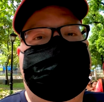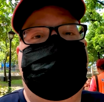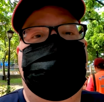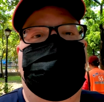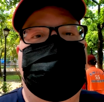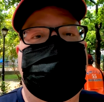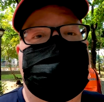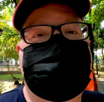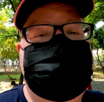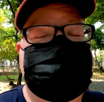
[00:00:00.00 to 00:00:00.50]

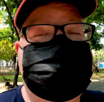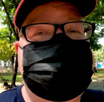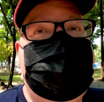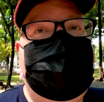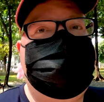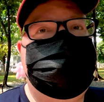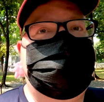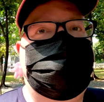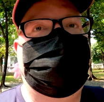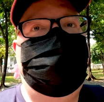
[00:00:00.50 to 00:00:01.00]
So this is
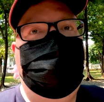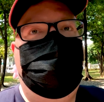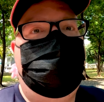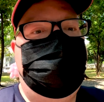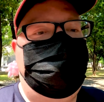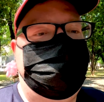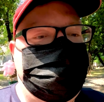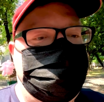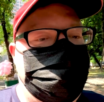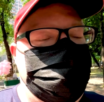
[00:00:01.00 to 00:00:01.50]
actually
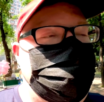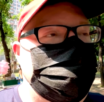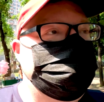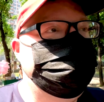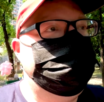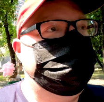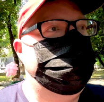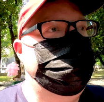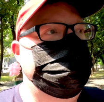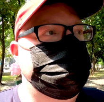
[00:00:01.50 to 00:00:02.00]
one of the
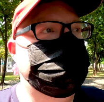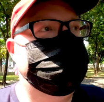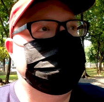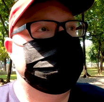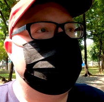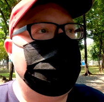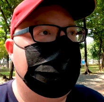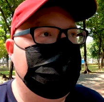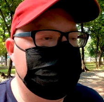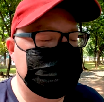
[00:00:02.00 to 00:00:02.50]
main
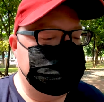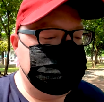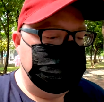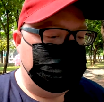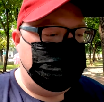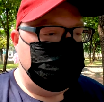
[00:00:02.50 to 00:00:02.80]
tourist sites